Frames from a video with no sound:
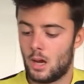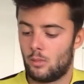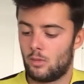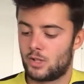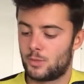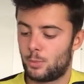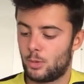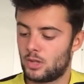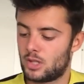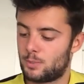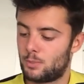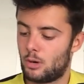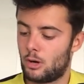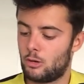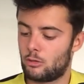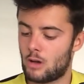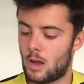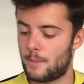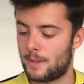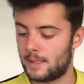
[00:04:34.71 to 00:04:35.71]
Response
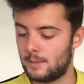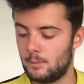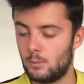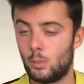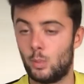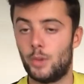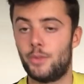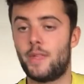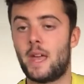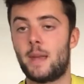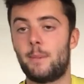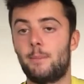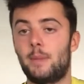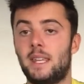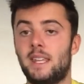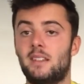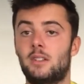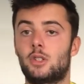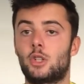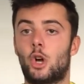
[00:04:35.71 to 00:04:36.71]
programming would then
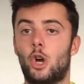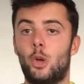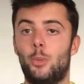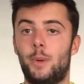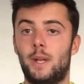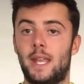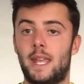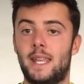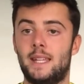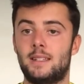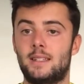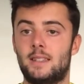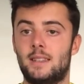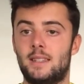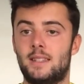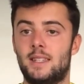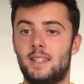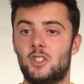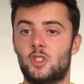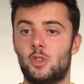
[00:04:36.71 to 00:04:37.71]
be typing it into
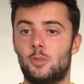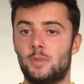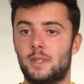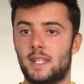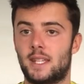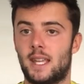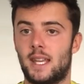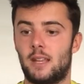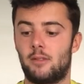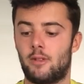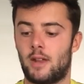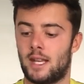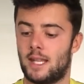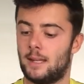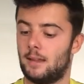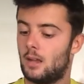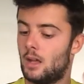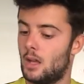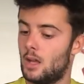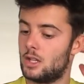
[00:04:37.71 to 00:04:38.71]
the system to get it ready.
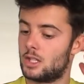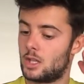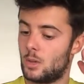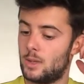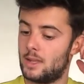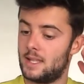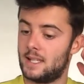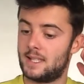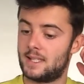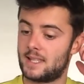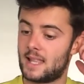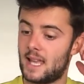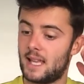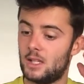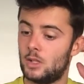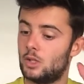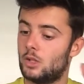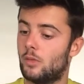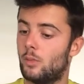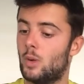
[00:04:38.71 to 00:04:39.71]
So at this
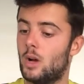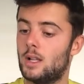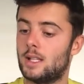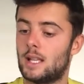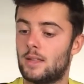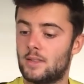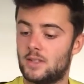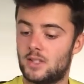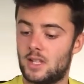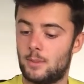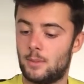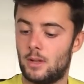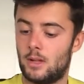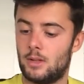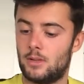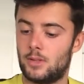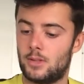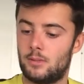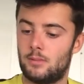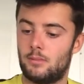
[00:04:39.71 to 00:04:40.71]
stage, you've worked out the
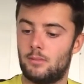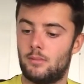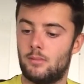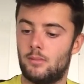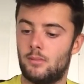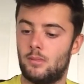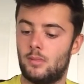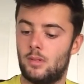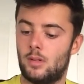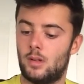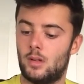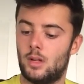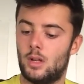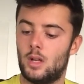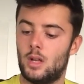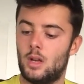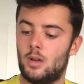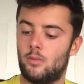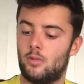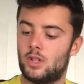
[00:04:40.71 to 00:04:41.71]
stimulus,
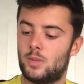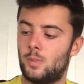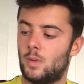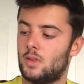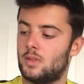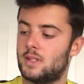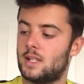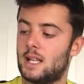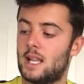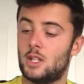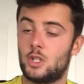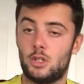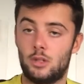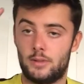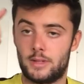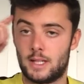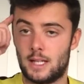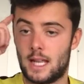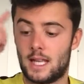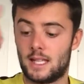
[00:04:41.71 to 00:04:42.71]
response selection,
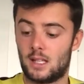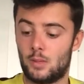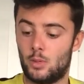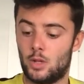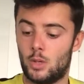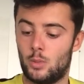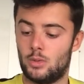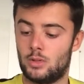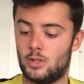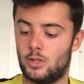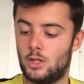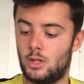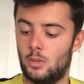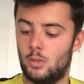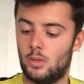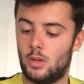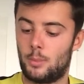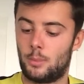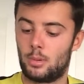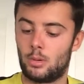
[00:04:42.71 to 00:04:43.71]
you've selected what you want to do,
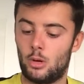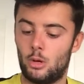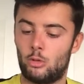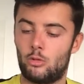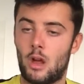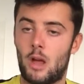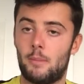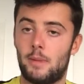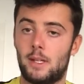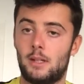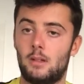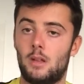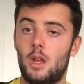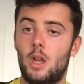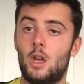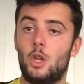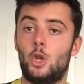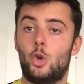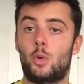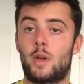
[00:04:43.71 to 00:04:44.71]
the programming,
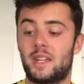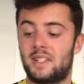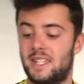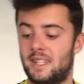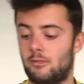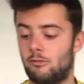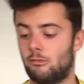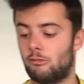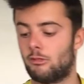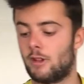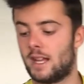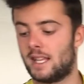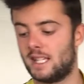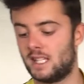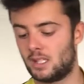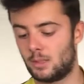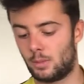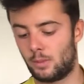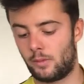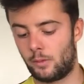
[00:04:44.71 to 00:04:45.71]
you're getting ready
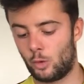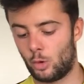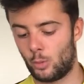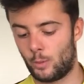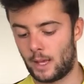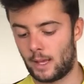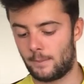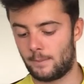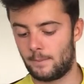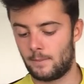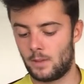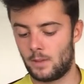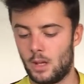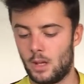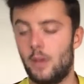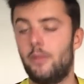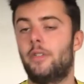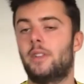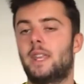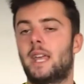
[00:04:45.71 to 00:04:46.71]
to perform it
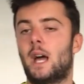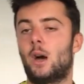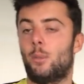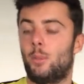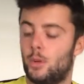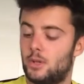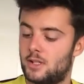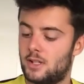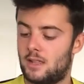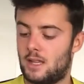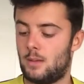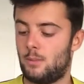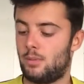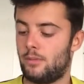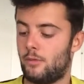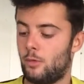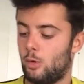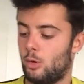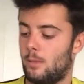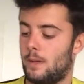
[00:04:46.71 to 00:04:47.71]
for the output to then
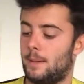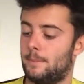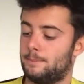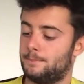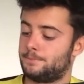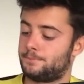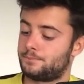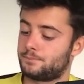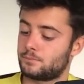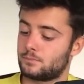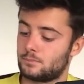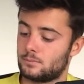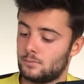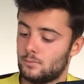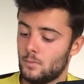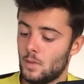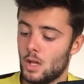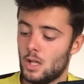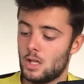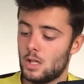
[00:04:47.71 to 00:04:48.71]
perform
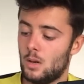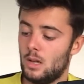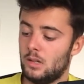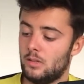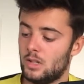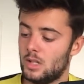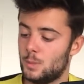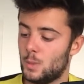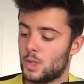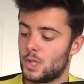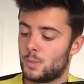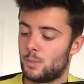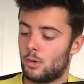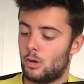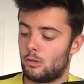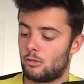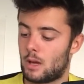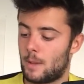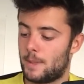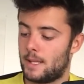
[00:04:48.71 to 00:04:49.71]
it. So in response
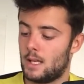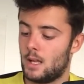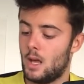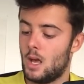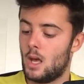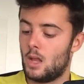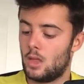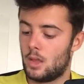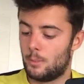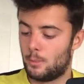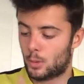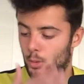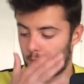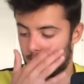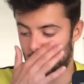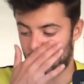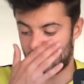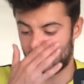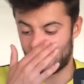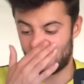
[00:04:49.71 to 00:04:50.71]
programming, the
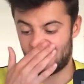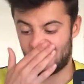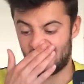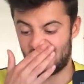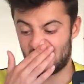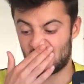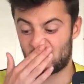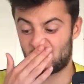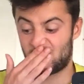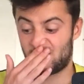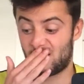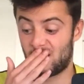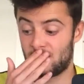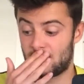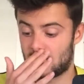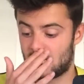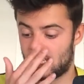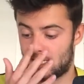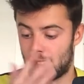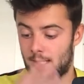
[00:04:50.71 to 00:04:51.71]
body is
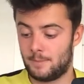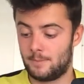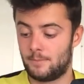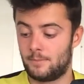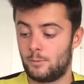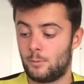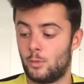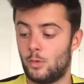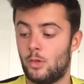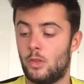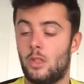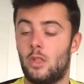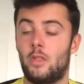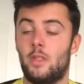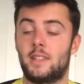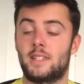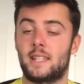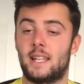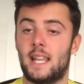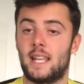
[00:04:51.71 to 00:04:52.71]
processing
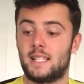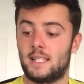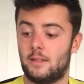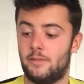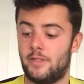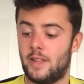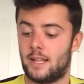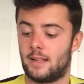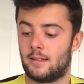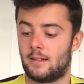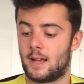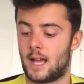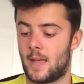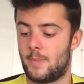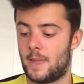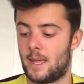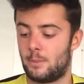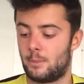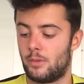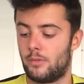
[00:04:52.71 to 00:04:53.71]
the selected thing
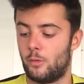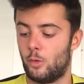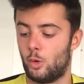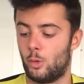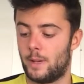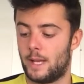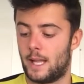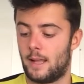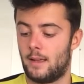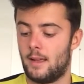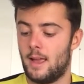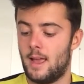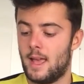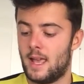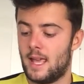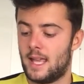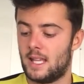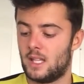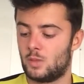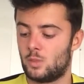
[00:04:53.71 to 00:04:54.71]
and then performing it.
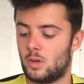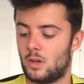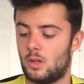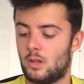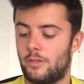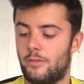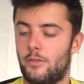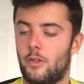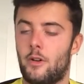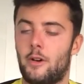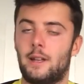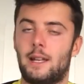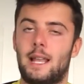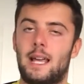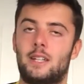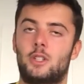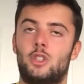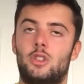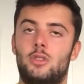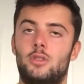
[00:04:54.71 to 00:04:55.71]
It is one of the final
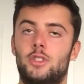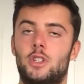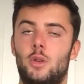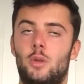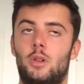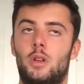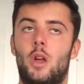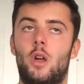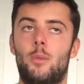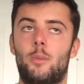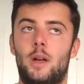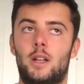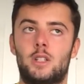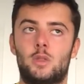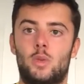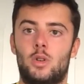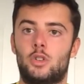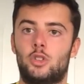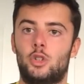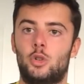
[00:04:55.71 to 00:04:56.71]
actions. So going back
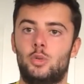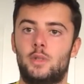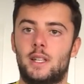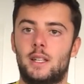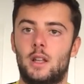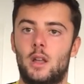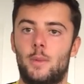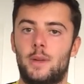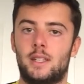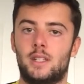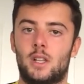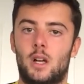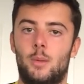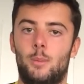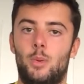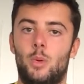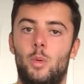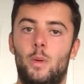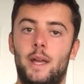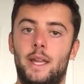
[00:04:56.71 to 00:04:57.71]
to our shooting low
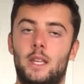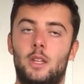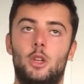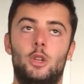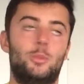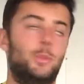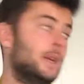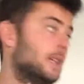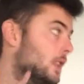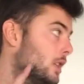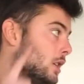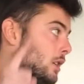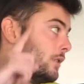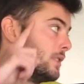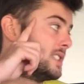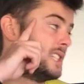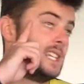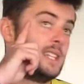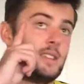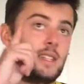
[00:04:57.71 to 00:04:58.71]
example, it could be that
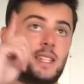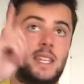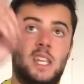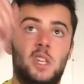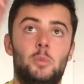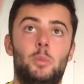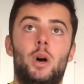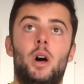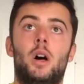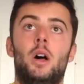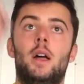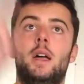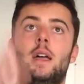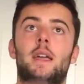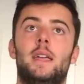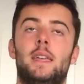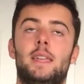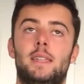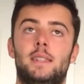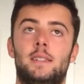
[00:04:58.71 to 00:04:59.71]
you've seen the keeper
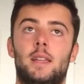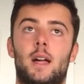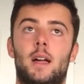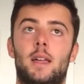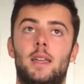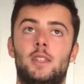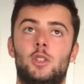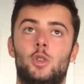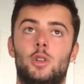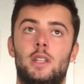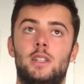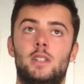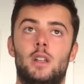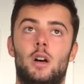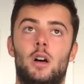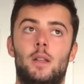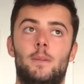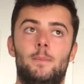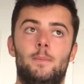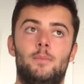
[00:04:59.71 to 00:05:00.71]
is on his
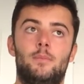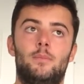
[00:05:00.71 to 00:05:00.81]
line